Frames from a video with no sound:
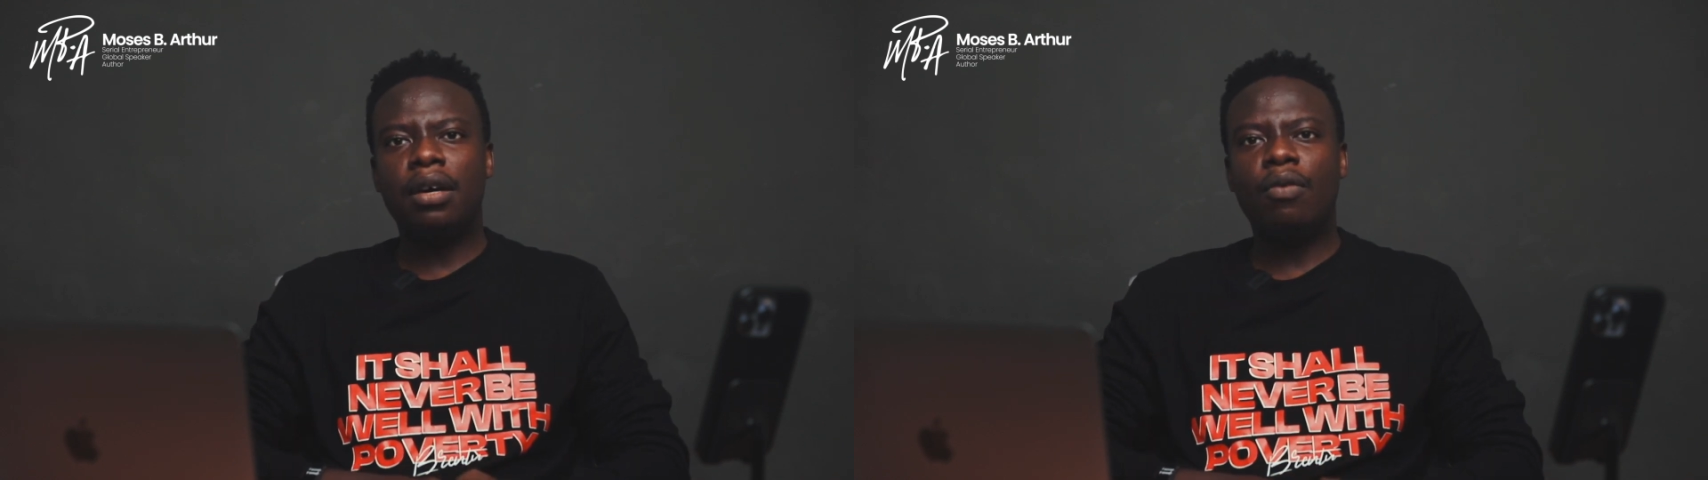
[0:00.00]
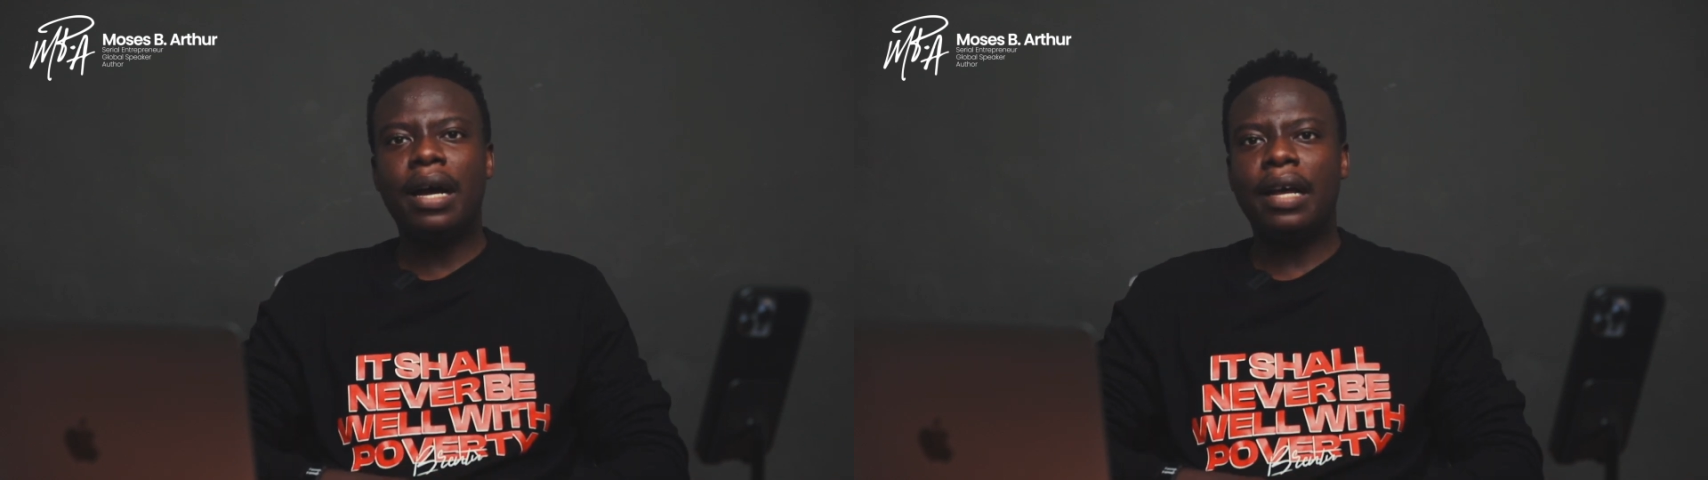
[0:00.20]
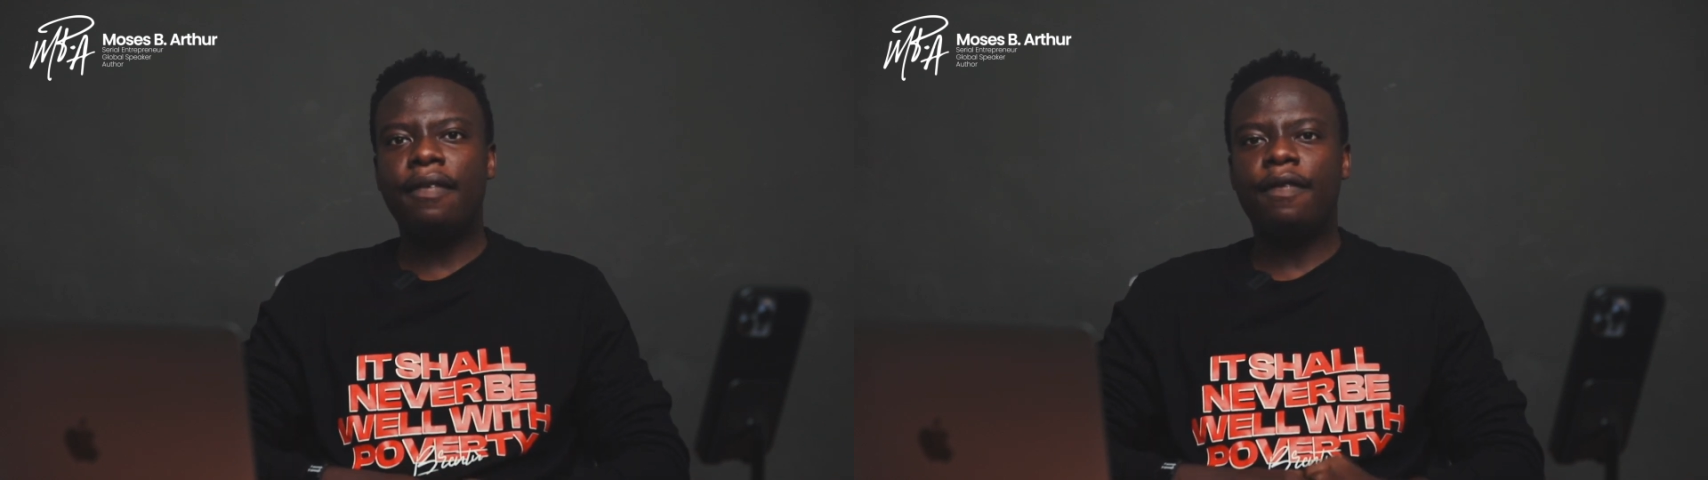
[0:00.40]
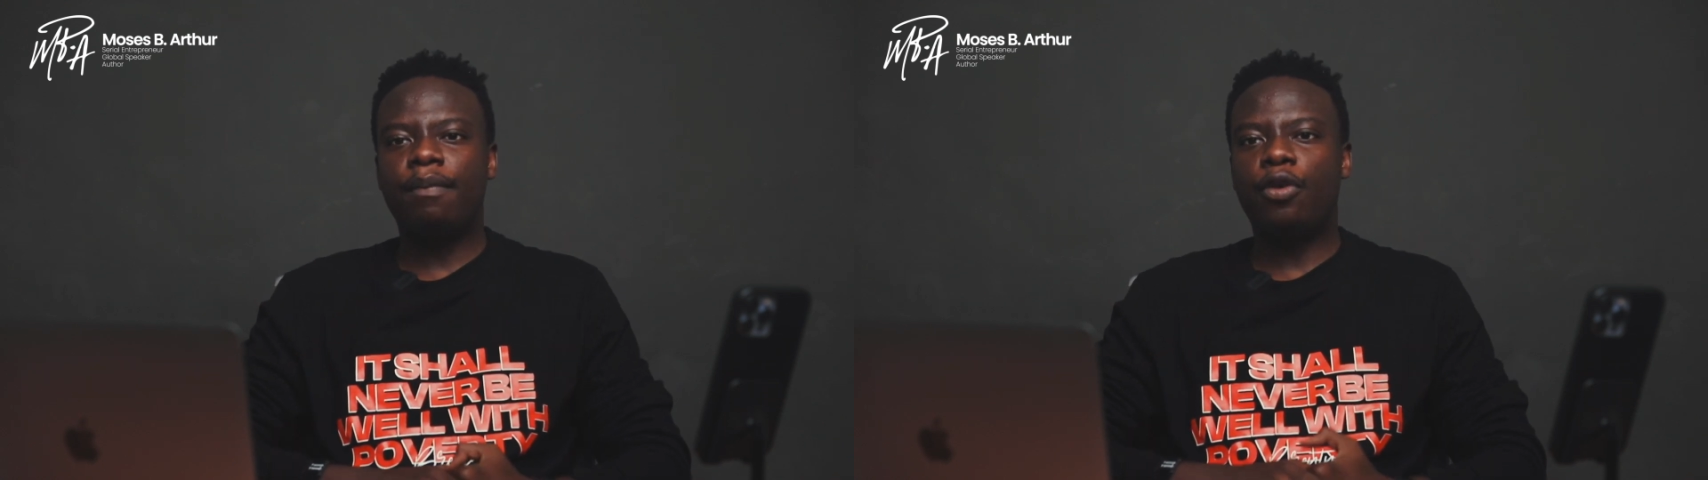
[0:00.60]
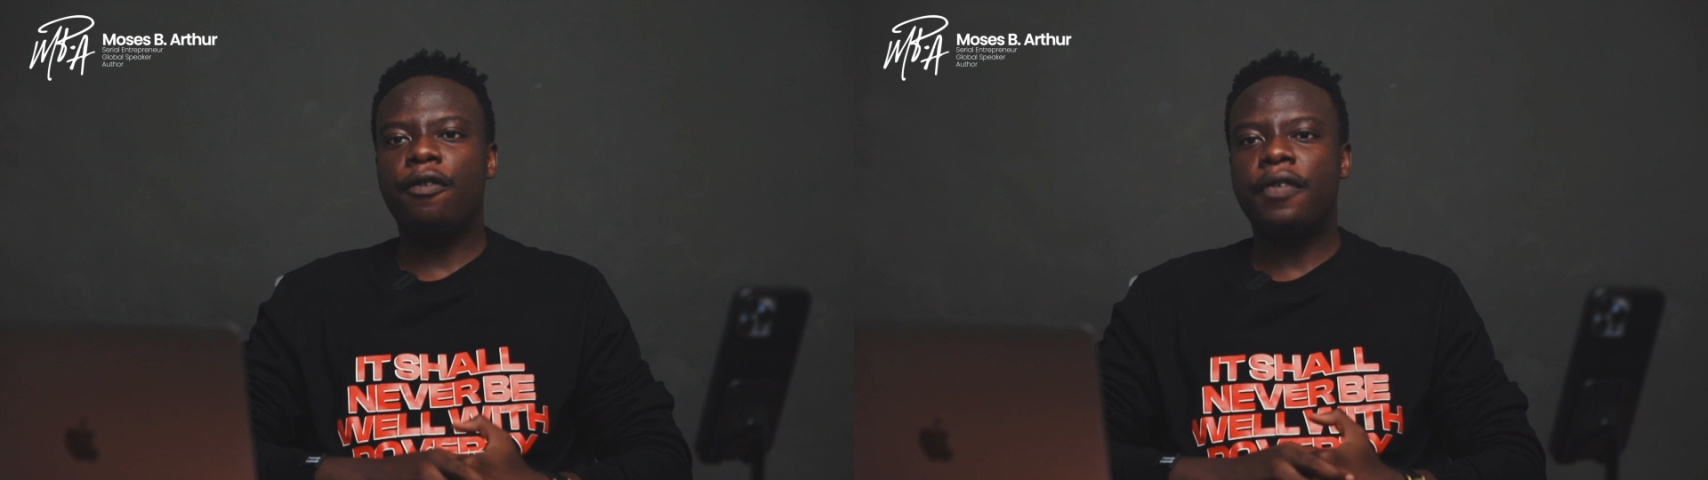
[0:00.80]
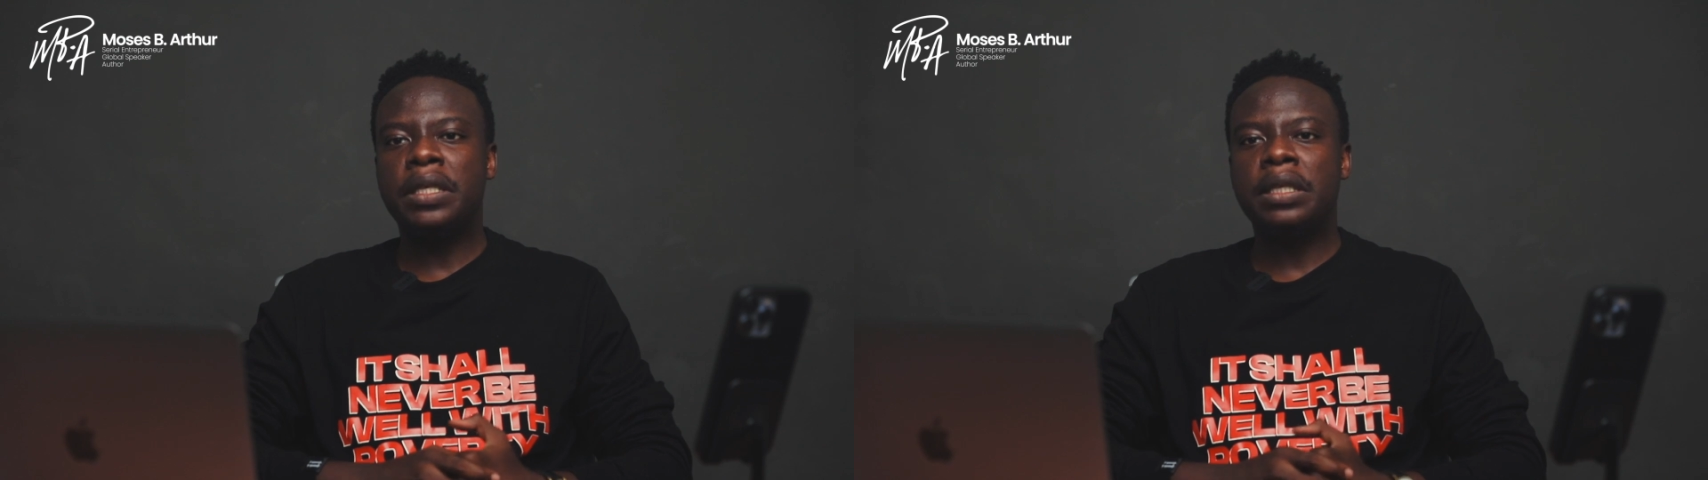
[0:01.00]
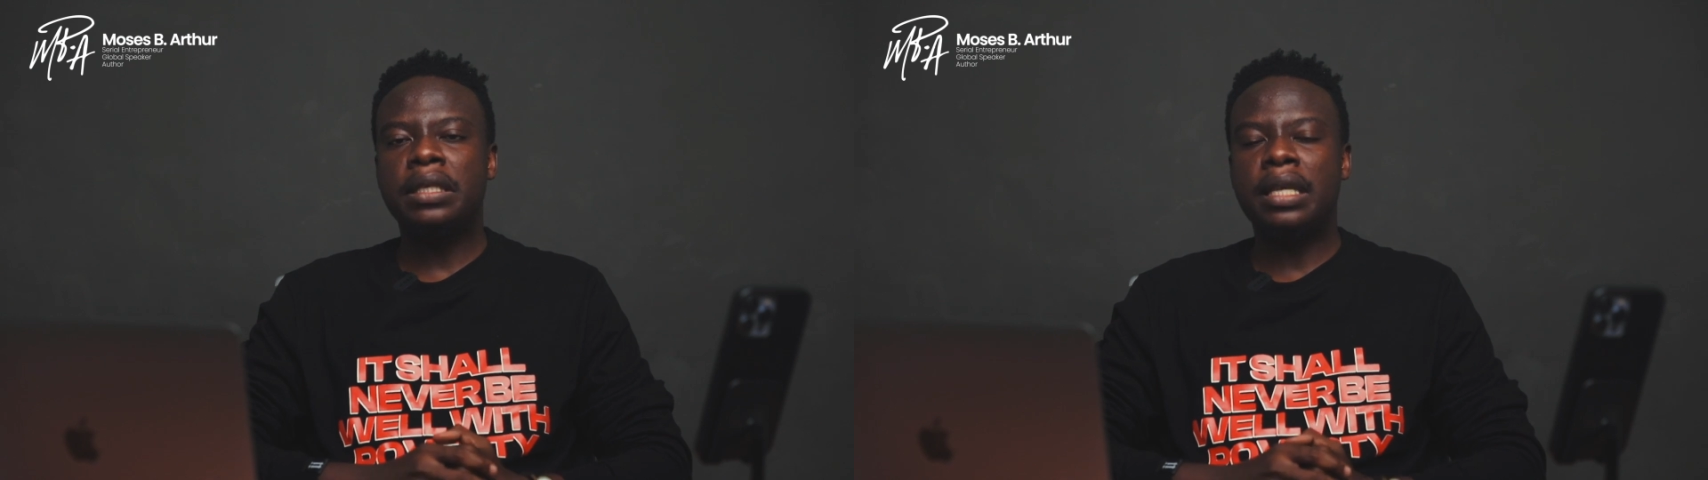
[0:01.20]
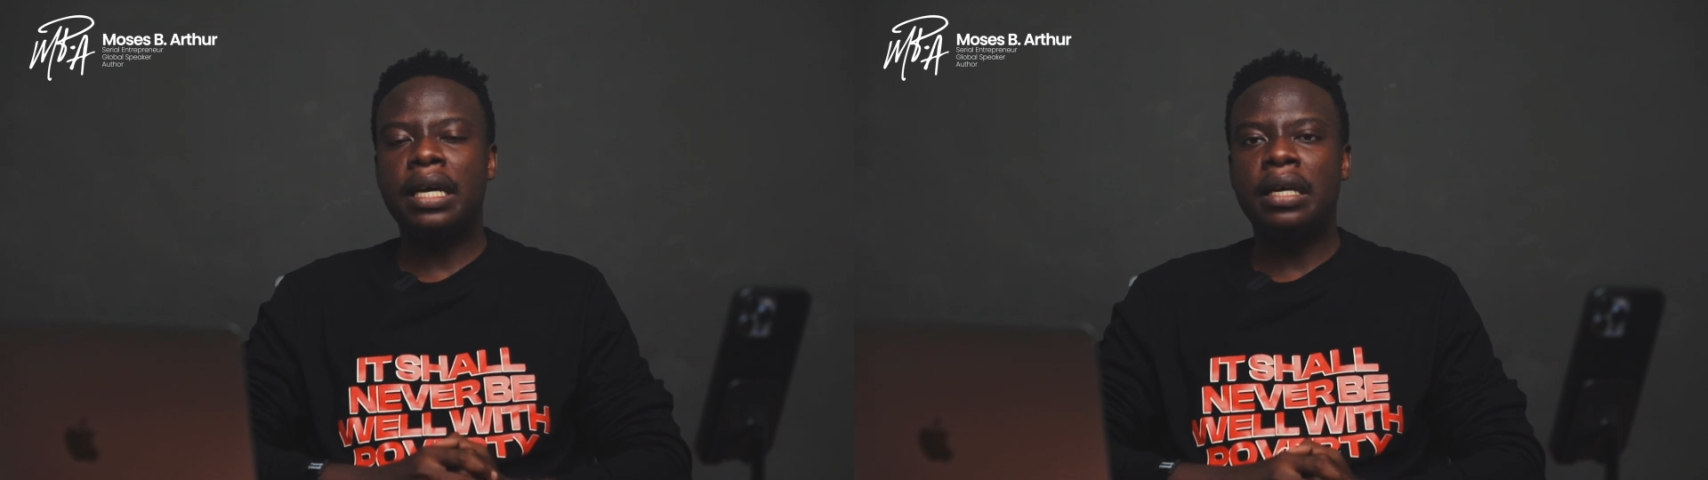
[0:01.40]
the wife
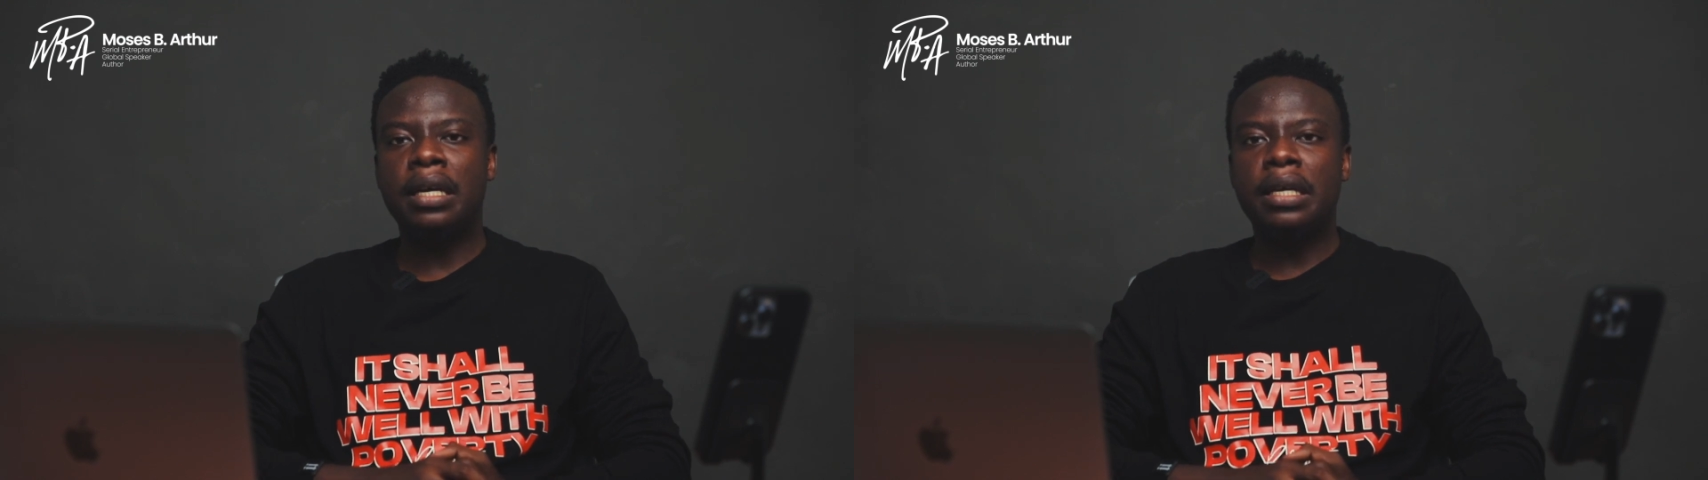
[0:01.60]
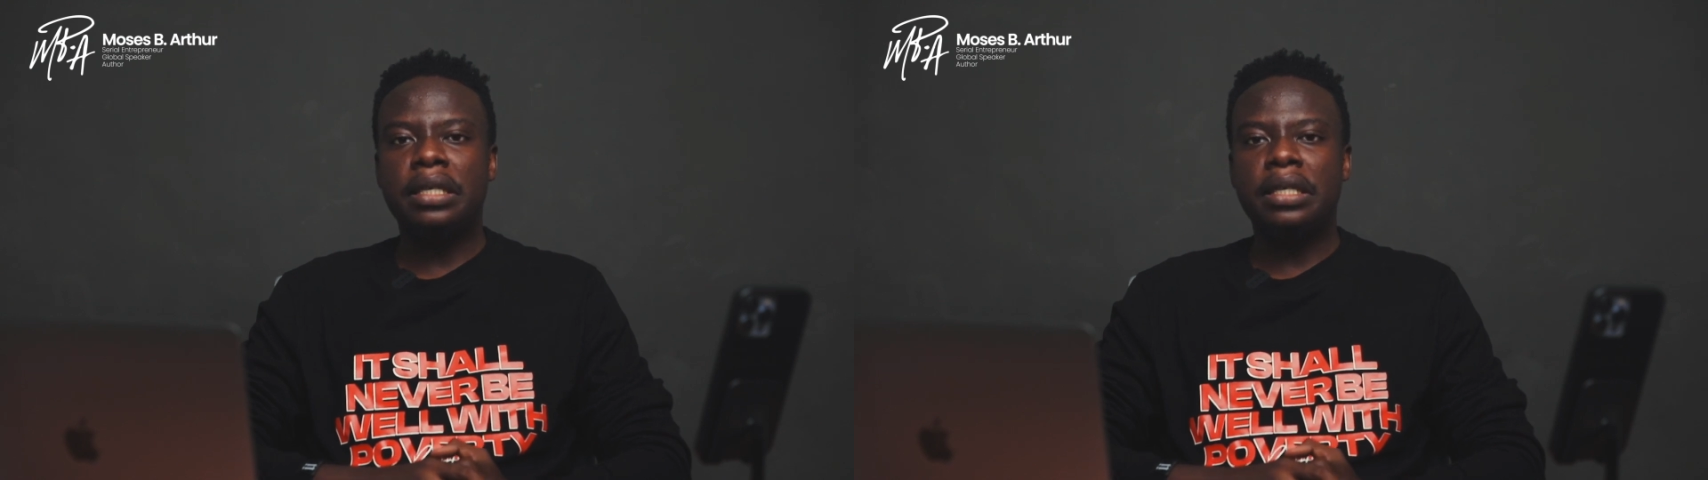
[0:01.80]
professes that